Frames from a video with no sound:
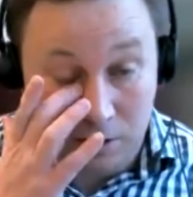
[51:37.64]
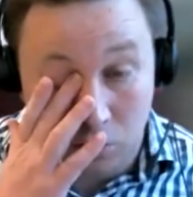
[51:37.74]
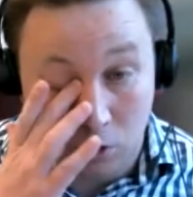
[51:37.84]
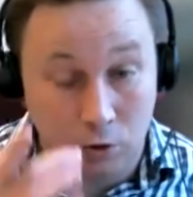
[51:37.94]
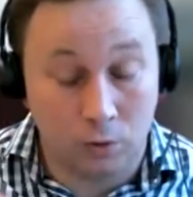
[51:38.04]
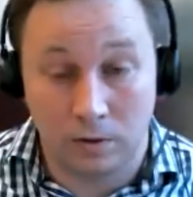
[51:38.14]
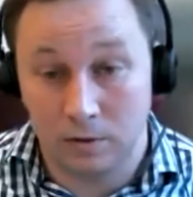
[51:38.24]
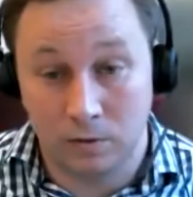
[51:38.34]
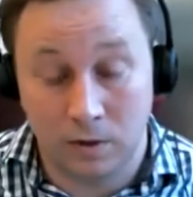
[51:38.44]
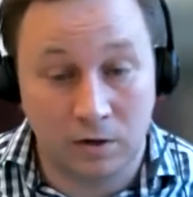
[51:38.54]
go to
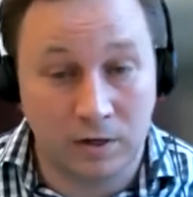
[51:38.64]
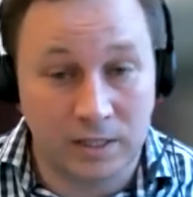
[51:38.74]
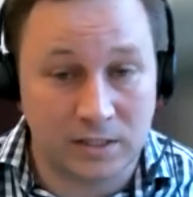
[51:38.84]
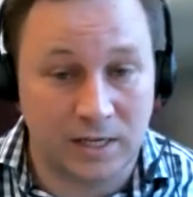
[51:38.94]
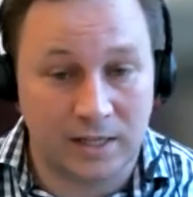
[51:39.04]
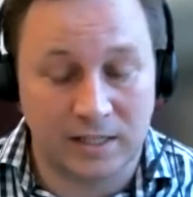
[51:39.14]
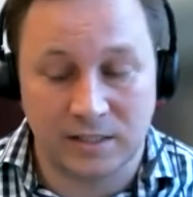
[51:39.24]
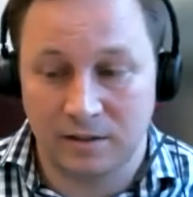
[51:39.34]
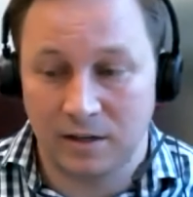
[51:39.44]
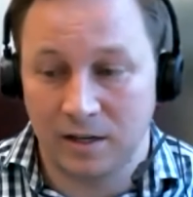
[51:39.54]
a list like
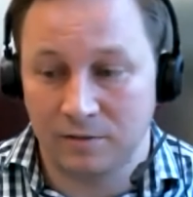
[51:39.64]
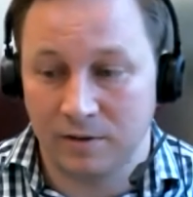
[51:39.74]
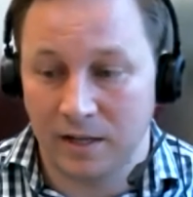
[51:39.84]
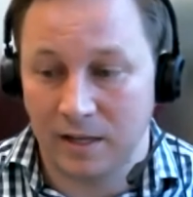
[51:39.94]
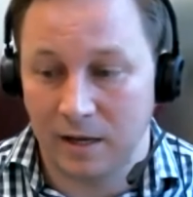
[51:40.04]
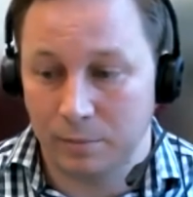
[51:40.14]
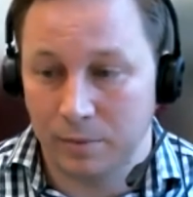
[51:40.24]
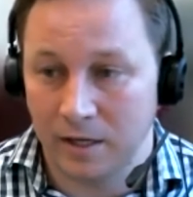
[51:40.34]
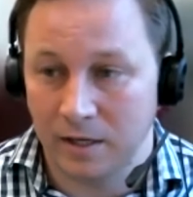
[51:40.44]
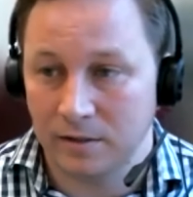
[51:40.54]
this and, and find that
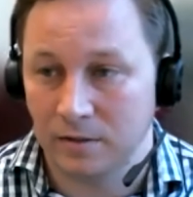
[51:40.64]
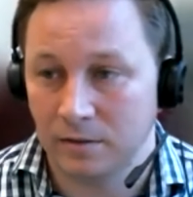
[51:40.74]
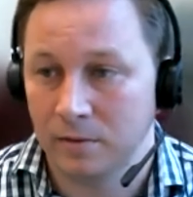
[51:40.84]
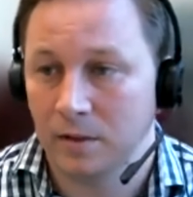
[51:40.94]
plant.